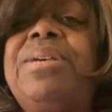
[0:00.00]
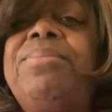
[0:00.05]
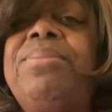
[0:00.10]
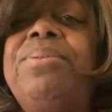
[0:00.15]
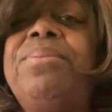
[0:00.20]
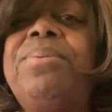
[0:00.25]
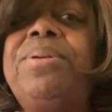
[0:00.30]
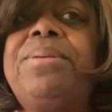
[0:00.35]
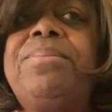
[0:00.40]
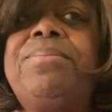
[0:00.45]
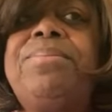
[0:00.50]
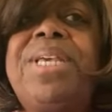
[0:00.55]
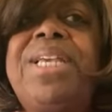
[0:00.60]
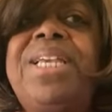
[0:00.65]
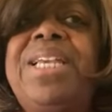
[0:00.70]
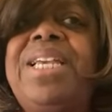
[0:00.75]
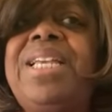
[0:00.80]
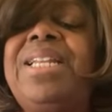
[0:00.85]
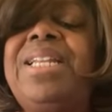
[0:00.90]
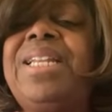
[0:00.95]
And we want to
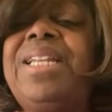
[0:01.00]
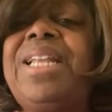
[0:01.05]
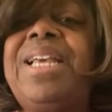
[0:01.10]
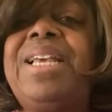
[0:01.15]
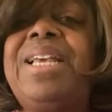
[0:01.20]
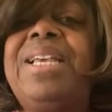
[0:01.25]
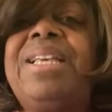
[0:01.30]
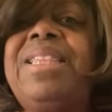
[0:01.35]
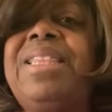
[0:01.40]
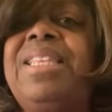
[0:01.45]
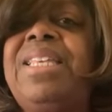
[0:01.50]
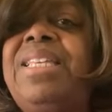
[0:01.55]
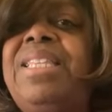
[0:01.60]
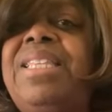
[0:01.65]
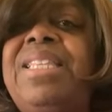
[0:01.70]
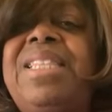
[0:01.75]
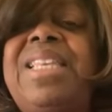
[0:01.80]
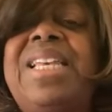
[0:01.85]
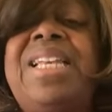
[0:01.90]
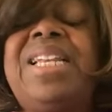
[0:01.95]
make it like
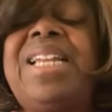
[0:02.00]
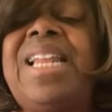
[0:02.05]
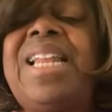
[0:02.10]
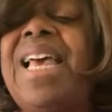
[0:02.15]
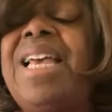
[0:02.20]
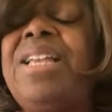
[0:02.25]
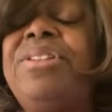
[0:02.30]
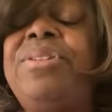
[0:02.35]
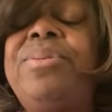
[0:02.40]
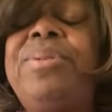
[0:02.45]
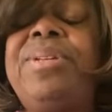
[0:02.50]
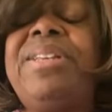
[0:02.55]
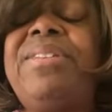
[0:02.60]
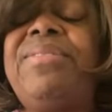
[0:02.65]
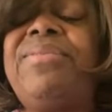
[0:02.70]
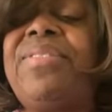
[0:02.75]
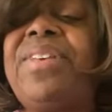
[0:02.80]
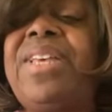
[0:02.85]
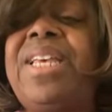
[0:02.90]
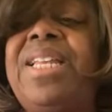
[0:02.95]
an annual
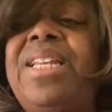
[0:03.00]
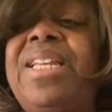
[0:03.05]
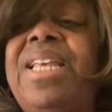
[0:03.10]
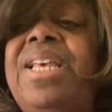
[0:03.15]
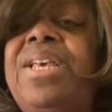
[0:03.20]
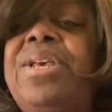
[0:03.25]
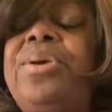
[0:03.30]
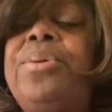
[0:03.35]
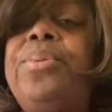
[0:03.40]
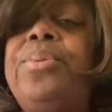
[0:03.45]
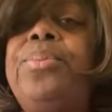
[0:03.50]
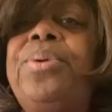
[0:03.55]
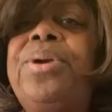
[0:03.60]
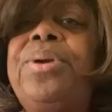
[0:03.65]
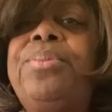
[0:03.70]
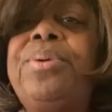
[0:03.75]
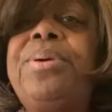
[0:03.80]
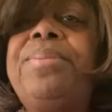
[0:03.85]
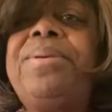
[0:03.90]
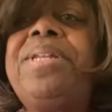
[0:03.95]
event
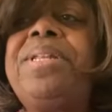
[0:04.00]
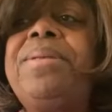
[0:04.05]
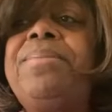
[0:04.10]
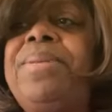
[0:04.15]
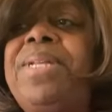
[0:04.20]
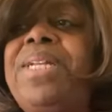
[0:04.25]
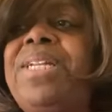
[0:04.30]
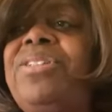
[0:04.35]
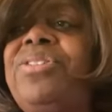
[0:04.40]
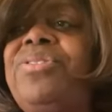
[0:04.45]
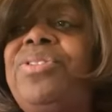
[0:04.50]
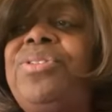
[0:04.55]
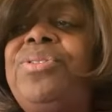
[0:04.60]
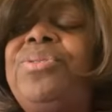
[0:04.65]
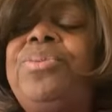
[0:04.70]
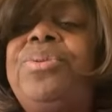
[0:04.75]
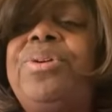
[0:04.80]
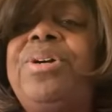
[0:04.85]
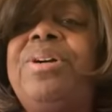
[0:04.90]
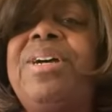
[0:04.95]
where women in ministry,
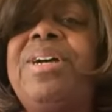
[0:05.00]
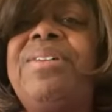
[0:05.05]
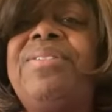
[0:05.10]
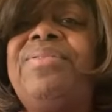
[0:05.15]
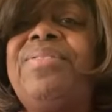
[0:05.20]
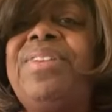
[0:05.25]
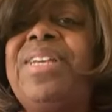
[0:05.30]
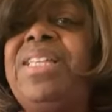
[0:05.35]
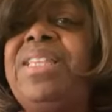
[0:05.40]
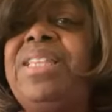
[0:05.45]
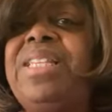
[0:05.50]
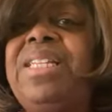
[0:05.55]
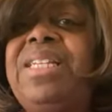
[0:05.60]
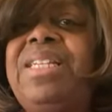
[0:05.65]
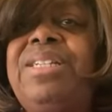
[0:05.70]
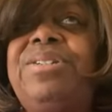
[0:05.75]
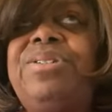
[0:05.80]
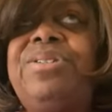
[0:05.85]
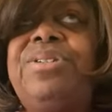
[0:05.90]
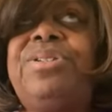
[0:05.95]
who are our faith
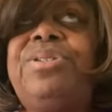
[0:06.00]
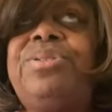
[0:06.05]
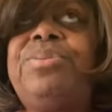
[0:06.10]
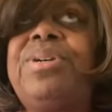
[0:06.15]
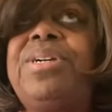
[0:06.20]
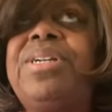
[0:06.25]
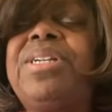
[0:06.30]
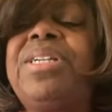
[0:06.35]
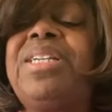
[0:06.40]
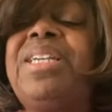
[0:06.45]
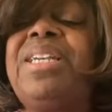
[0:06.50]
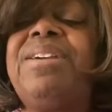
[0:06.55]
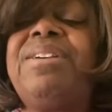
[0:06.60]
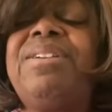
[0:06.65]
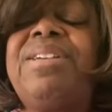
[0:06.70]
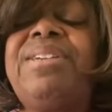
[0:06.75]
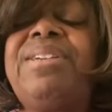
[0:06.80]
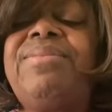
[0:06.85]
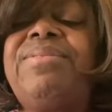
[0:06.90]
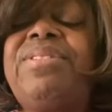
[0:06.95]
leaders, who are
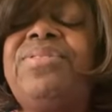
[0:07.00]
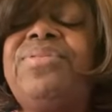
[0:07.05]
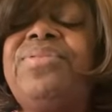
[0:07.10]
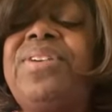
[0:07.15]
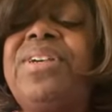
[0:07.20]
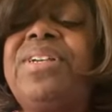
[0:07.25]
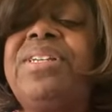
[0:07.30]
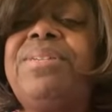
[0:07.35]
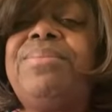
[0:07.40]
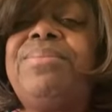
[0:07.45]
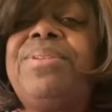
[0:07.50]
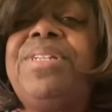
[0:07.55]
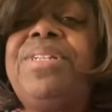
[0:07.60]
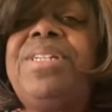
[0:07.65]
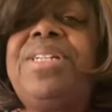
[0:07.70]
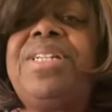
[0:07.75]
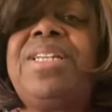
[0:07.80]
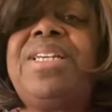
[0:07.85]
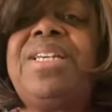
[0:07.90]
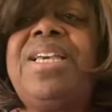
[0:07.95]
caregivers for our
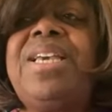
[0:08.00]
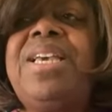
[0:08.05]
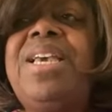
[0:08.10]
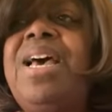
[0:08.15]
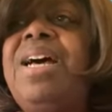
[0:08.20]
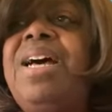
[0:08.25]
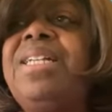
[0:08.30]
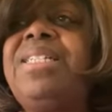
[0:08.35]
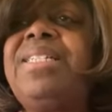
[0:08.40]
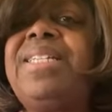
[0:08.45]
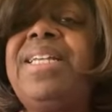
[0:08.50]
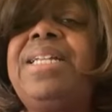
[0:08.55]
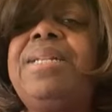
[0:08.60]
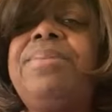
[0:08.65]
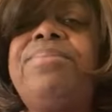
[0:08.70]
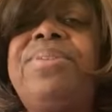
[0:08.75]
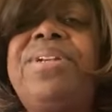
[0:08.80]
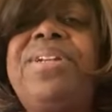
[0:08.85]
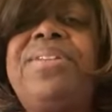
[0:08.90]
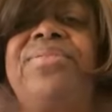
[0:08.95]
community, are
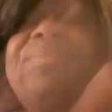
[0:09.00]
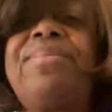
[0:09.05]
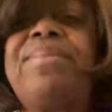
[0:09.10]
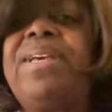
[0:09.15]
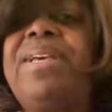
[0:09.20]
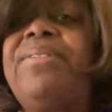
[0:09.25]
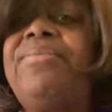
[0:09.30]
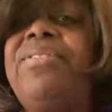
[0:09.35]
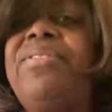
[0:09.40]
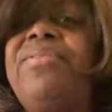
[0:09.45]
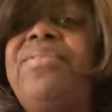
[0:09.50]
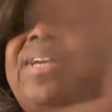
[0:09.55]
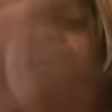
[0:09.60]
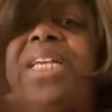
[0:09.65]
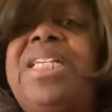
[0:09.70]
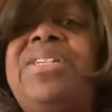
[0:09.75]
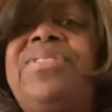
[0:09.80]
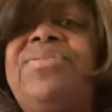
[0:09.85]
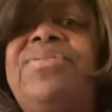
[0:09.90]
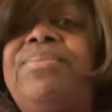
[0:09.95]
celebrated from every
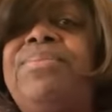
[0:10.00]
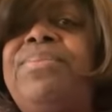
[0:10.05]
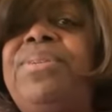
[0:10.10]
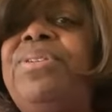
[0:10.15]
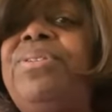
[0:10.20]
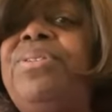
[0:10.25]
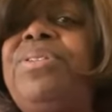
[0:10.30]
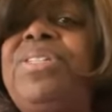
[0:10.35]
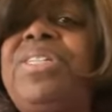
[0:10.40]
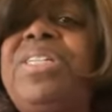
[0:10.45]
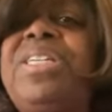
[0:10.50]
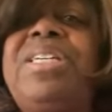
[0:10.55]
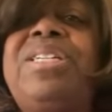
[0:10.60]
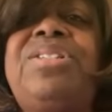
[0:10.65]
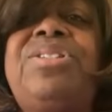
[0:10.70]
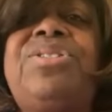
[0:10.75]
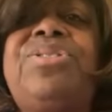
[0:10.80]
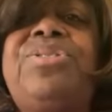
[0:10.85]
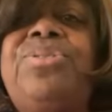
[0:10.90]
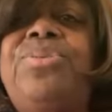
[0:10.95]
range, from
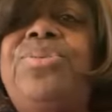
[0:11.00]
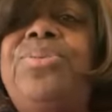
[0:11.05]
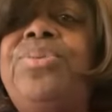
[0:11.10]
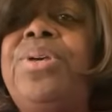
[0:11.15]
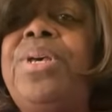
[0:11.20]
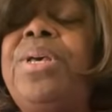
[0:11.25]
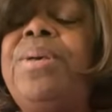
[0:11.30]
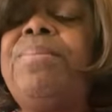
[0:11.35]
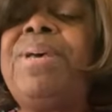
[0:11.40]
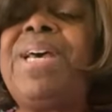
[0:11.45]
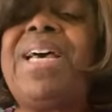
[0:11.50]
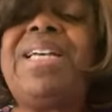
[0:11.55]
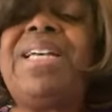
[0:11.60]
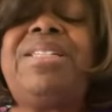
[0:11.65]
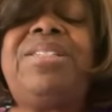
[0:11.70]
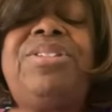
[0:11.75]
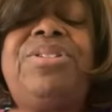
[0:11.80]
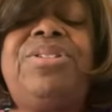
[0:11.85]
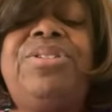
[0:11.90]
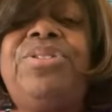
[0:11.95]
music to
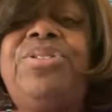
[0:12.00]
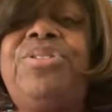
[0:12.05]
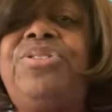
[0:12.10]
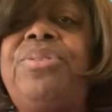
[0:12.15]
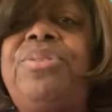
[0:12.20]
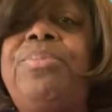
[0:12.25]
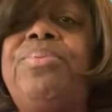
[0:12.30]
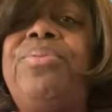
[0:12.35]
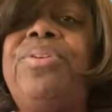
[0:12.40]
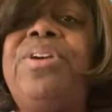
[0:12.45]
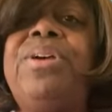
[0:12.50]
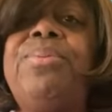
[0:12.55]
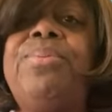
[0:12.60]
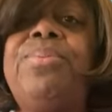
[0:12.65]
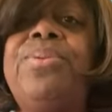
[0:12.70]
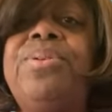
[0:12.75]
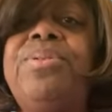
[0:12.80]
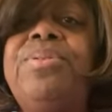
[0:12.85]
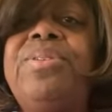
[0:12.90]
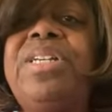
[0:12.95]
pastors to prayer
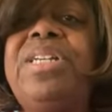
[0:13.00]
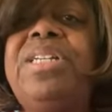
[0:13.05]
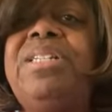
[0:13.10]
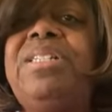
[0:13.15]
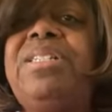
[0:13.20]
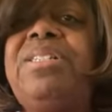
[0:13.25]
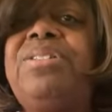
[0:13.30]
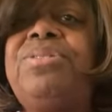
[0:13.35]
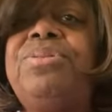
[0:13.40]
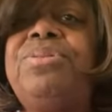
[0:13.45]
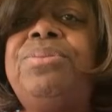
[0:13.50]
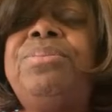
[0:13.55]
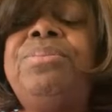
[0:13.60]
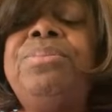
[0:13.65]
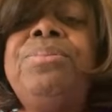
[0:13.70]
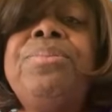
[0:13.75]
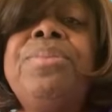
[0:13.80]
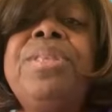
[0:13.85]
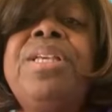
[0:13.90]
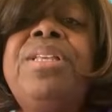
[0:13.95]
warriors to
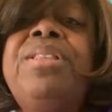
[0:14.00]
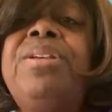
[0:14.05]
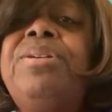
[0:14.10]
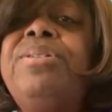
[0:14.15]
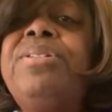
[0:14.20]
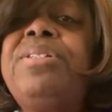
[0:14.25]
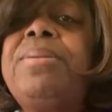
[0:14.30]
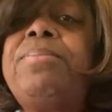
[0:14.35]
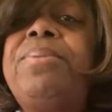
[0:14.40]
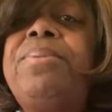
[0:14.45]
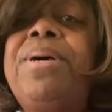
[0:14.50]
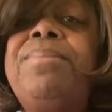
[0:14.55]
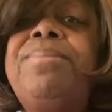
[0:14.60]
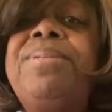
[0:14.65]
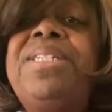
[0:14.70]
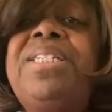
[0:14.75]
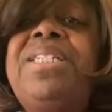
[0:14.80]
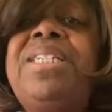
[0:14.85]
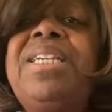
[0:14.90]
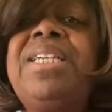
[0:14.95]
those in
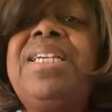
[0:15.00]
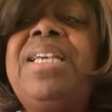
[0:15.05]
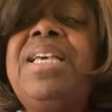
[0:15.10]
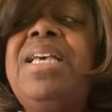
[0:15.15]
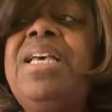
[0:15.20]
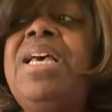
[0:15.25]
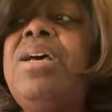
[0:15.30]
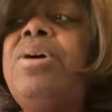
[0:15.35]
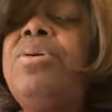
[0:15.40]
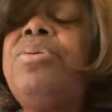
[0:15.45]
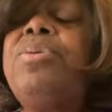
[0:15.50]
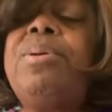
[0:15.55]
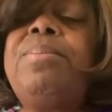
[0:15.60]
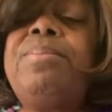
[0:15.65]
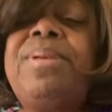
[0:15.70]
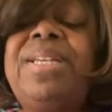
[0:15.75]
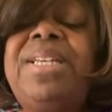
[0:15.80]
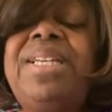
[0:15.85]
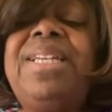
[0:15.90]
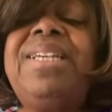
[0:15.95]
publishing who are
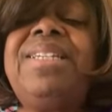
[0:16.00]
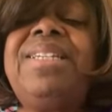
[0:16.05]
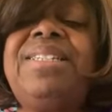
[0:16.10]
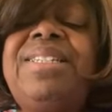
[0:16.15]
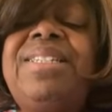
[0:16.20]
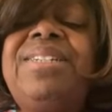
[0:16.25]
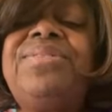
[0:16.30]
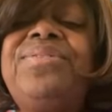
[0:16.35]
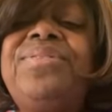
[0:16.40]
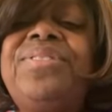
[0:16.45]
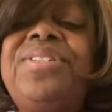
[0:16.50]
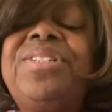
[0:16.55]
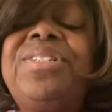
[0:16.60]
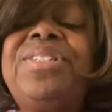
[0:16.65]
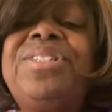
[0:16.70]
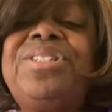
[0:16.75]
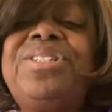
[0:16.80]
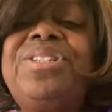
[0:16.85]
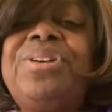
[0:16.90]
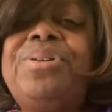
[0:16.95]
making a
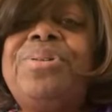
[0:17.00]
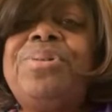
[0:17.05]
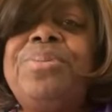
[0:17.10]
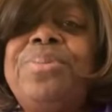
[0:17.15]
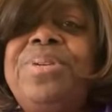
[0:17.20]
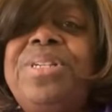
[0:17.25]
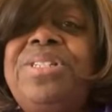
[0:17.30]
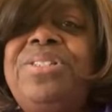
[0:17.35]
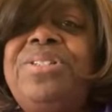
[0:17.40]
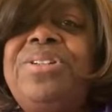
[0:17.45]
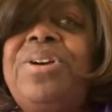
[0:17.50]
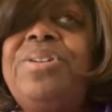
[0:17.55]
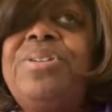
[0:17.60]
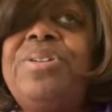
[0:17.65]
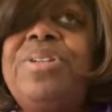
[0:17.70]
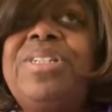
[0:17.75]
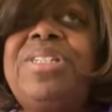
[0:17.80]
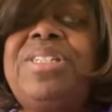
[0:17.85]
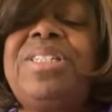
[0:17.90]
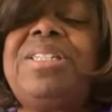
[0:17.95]
difference. And so we start
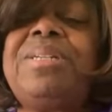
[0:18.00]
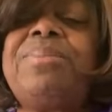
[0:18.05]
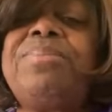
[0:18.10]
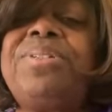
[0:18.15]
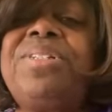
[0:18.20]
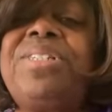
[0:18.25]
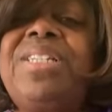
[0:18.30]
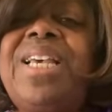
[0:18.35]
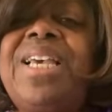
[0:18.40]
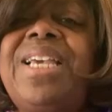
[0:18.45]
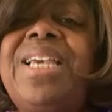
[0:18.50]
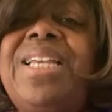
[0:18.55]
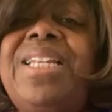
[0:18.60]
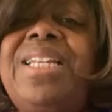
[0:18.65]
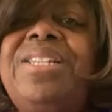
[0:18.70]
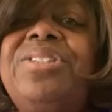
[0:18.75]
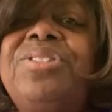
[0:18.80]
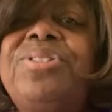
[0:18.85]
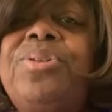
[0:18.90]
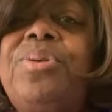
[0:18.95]
on December
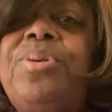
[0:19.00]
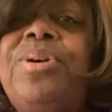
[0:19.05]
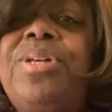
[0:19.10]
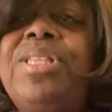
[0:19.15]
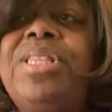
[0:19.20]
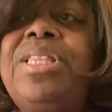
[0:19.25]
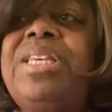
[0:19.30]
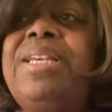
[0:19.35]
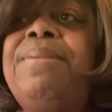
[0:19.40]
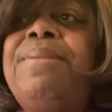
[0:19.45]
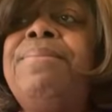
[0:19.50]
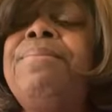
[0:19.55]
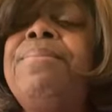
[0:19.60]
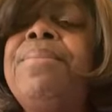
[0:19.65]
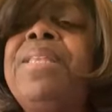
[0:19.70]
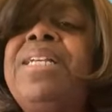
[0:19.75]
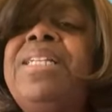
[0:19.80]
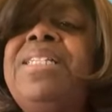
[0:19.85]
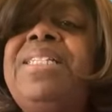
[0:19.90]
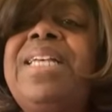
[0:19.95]
2nd. It's called the
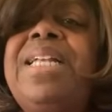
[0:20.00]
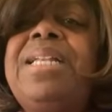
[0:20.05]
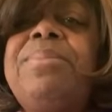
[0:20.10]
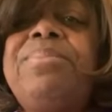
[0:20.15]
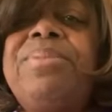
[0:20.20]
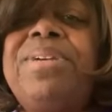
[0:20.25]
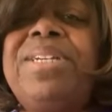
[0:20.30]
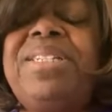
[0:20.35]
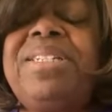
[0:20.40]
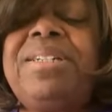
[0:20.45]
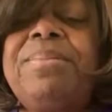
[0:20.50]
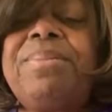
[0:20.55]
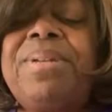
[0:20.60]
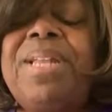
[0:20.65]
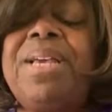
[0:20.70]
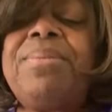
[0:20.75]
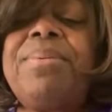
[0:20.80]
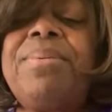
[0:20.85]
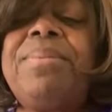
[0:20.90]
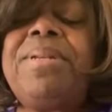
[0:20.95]
Celebration of
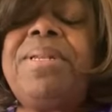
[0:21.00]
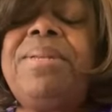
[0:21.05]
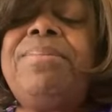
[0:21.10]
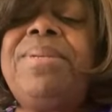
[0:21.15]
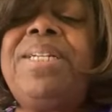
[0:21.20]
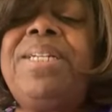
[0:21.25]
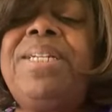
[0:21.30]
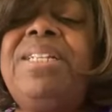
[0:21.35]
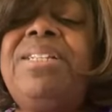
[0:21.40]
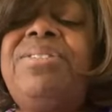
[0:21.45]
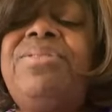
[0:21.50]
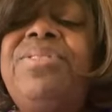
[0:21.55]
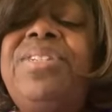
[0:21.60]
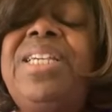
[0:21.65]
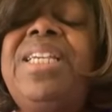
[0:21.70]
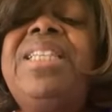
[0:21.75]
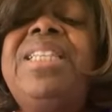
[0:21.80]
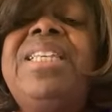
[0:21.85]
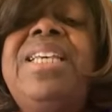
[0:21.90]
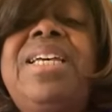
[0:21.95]
Black Women in
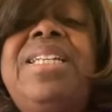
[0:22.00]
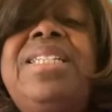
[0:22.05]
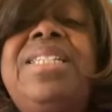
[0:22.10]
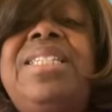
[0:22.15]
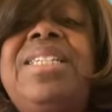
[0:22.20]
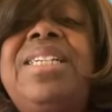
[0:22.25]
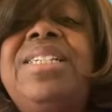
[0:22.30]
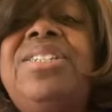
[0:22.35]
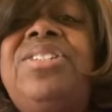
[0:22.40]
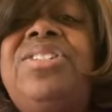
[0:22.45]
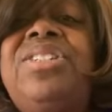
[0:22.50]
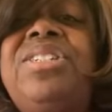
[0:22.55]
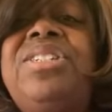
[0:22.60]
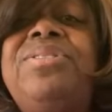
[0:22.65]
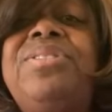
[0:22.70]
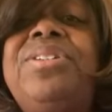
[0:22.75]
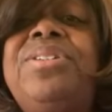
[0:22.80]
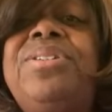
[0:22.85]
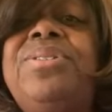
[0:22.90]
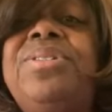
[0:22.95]
Ministry and the Unsung
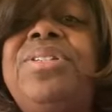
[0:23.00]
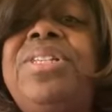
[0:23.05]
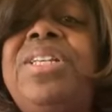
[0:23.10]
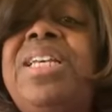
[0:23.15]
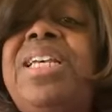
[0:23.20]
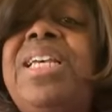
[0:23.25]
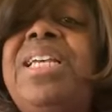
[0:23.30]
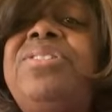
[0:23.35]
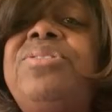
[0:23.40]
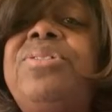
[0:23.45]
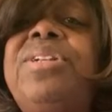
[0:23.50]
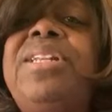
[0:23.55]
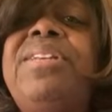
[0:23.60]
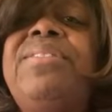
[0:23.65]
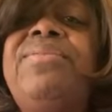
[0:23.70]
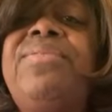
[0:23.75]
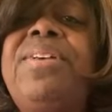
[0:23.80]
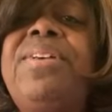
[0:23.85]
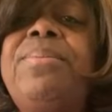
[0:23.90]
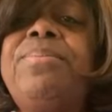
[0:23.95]
Heroes. It's on
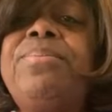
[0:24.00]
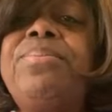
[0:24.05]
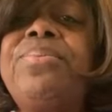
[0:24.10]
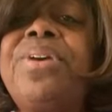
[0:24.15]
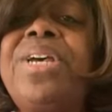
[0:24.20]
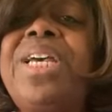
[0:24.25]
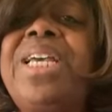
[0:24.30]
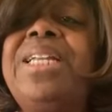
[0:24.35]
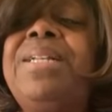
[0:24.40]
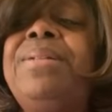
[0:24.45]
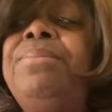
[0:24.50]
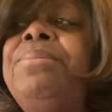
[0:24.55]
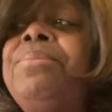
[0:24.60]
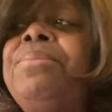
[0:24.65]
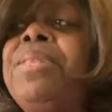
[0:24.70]
Eventbrite.